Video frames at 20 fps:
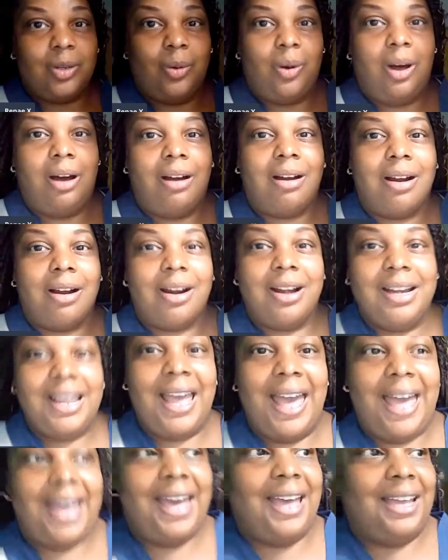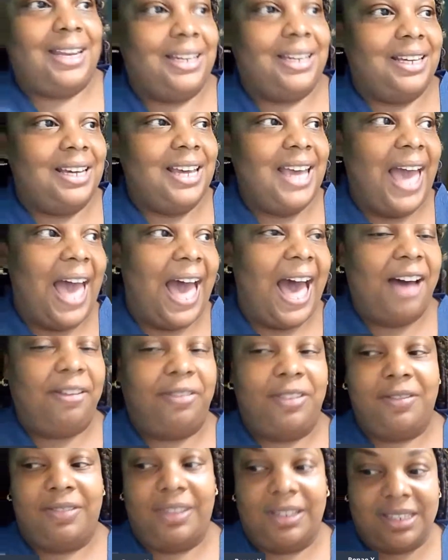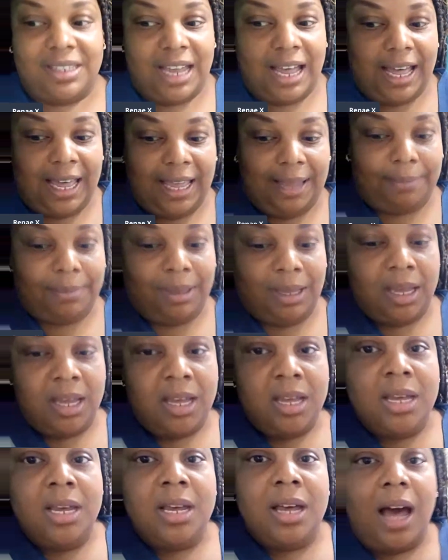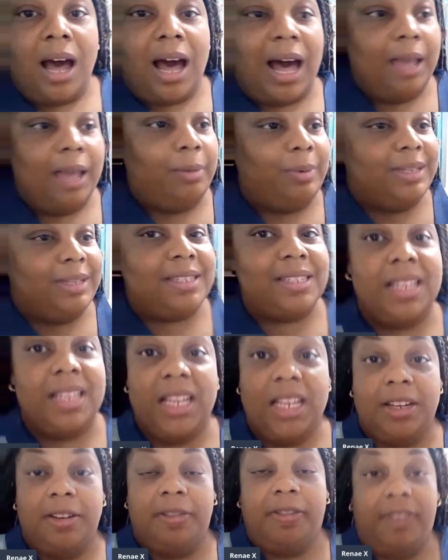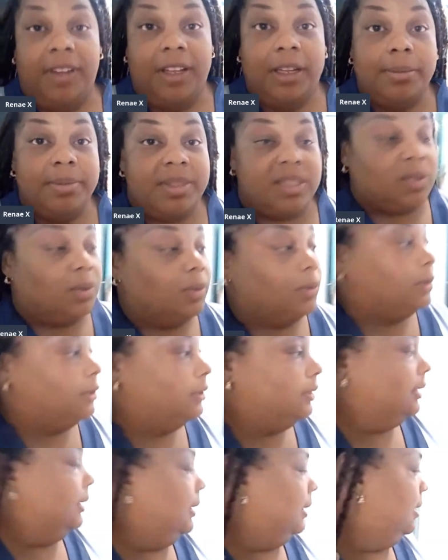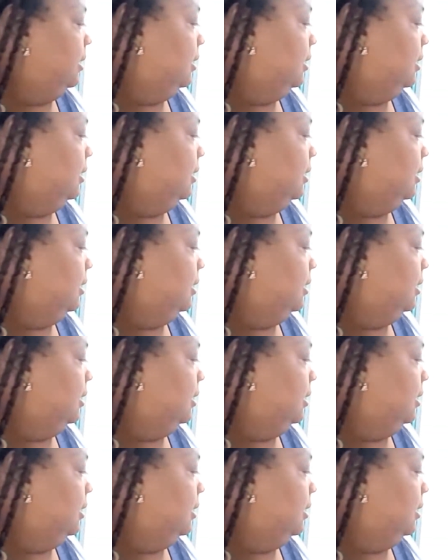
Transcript: so hard, and half of the time I was in film school.